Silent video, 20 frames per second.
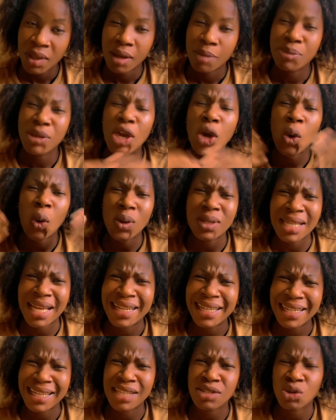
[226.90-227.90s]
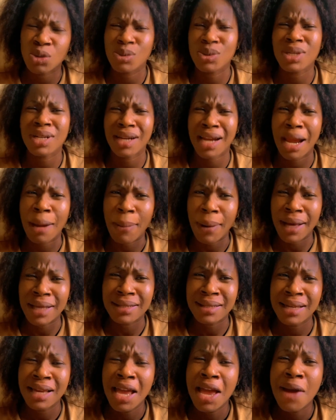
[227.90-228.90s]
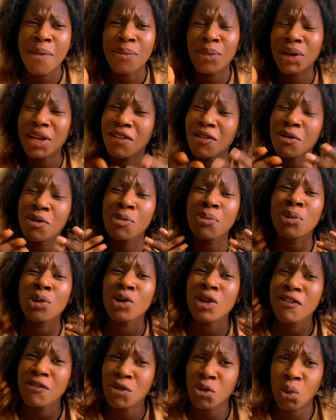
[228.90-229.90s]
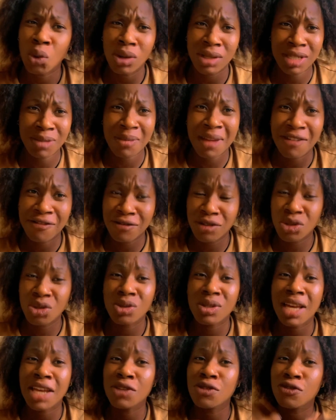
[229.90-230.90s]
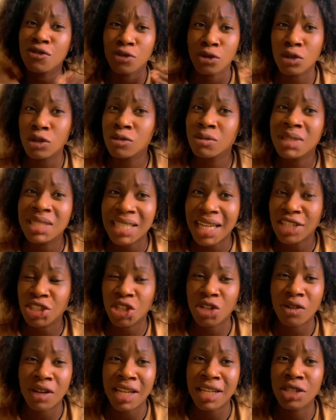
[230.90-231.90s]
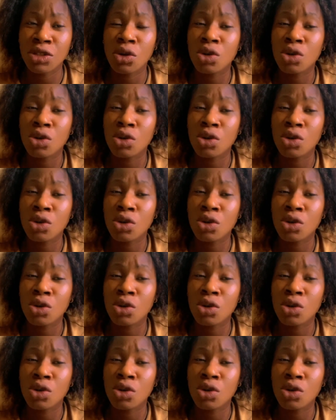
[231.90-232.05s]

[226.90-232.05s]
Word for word: because I needed subscribers. But if you watch my videos and you follow me naturally,